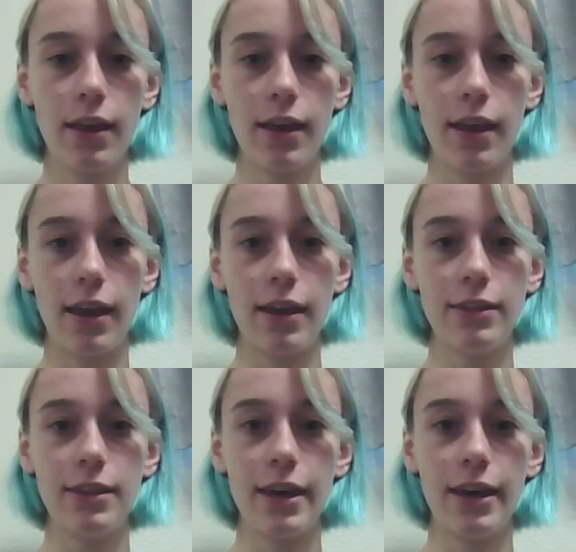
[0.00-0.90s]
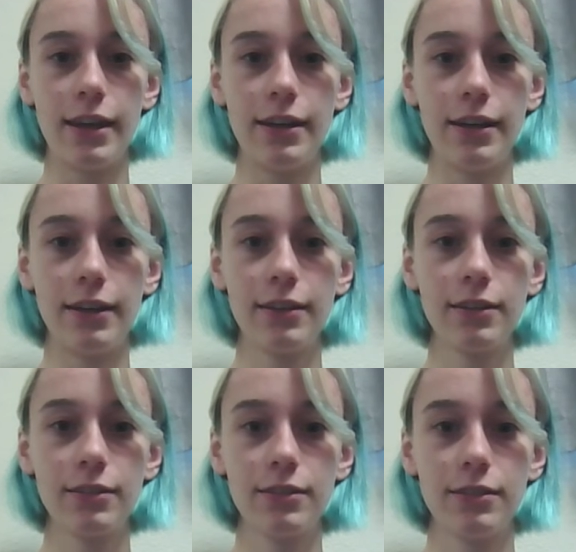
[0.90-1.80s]
And then
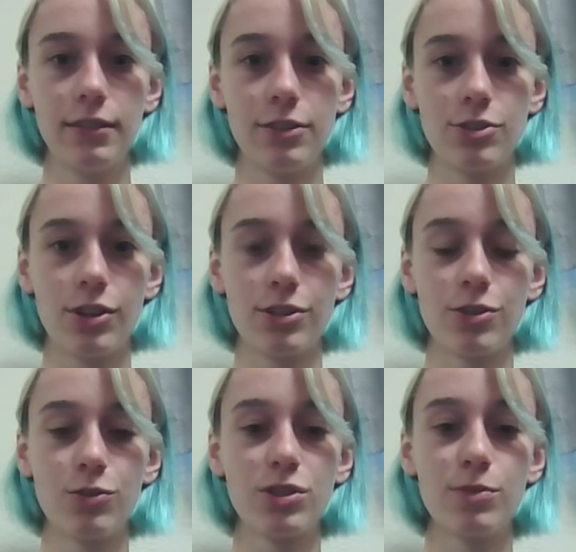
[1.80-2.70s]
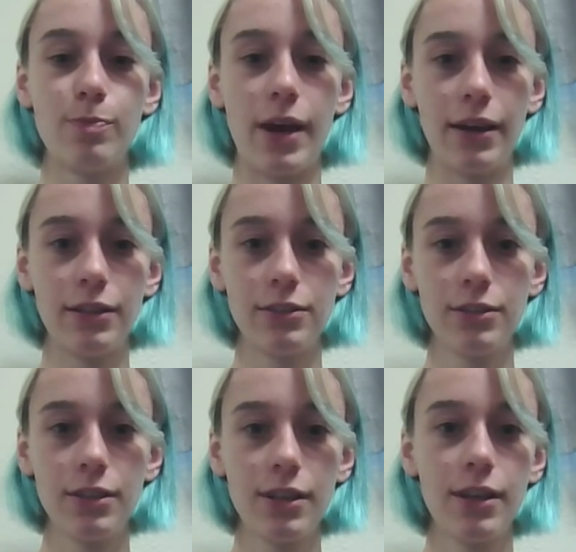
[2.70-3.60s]
there's also smell.
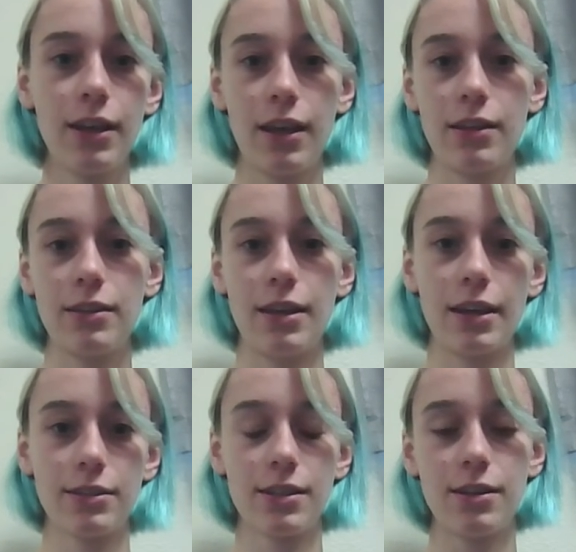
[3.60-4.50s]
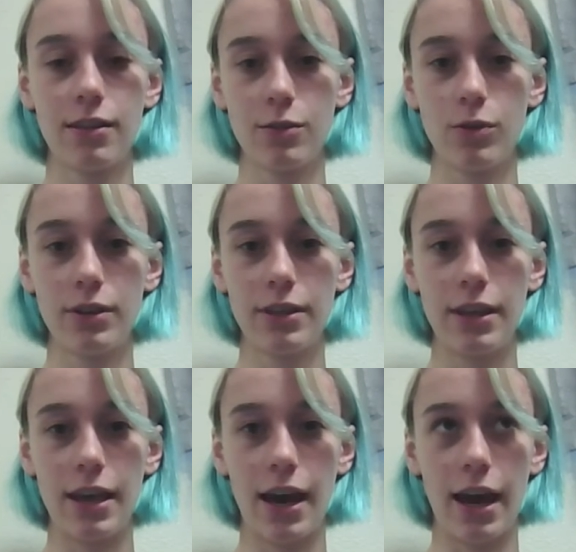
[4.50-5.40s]
That's another one that
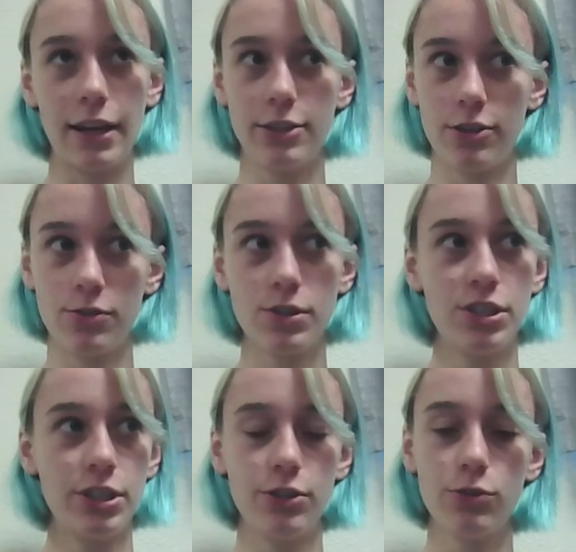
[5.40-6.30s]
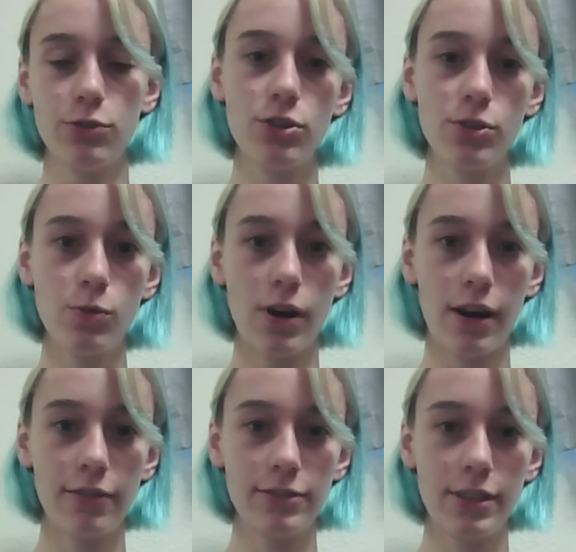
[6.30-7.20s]
I don't use too
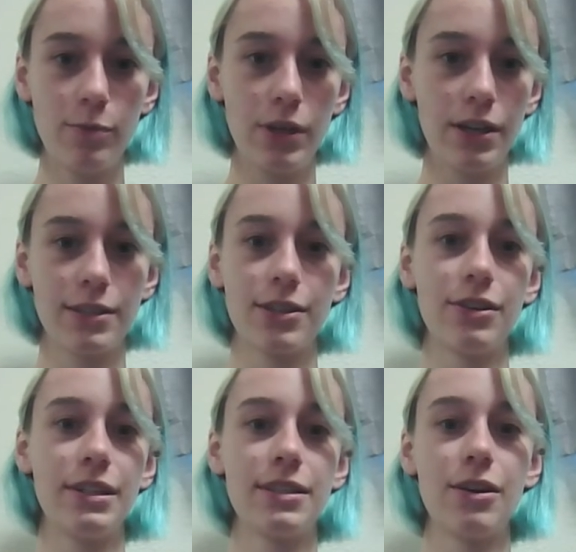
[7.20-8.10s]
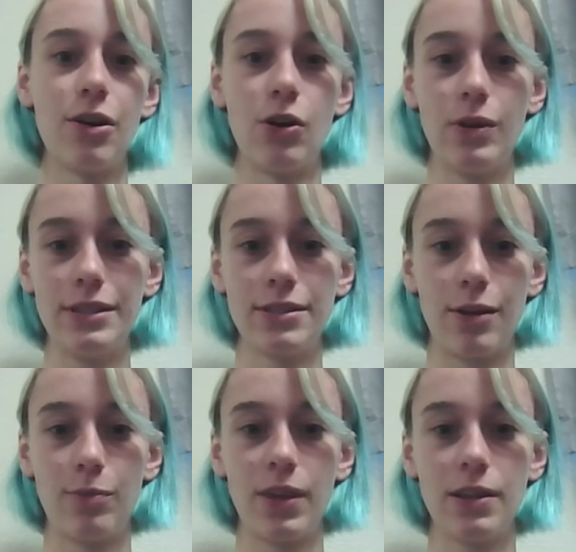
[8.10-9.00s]
often because there isn't always something
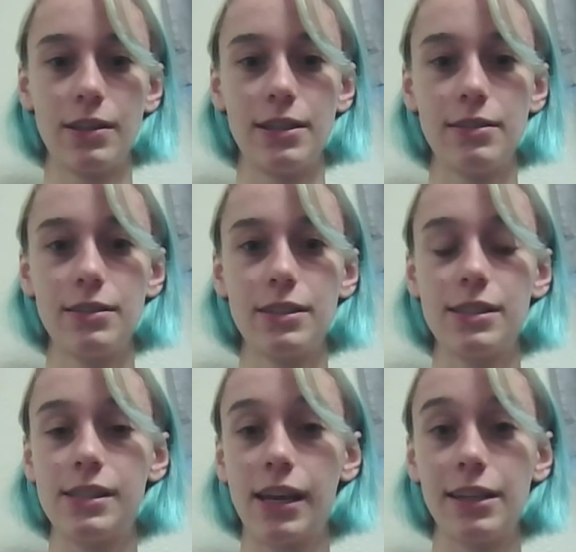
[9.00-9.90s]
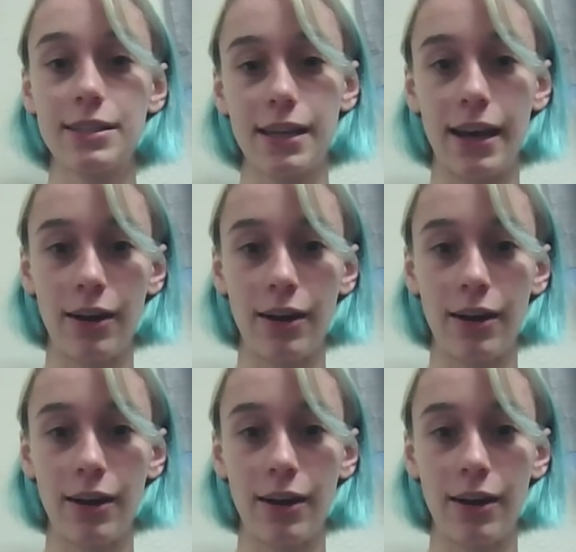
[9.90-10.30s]
that stands out.